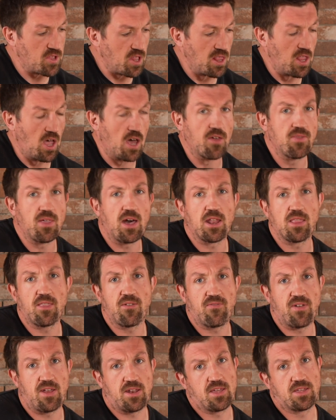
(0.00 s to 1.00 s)
there's a lot of that
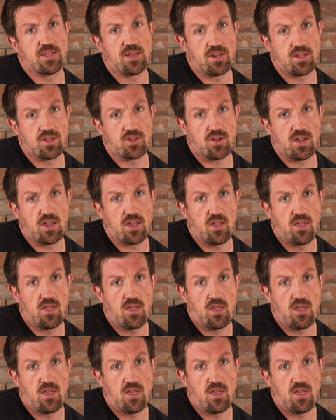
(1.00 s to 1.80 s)
in the fitness industry.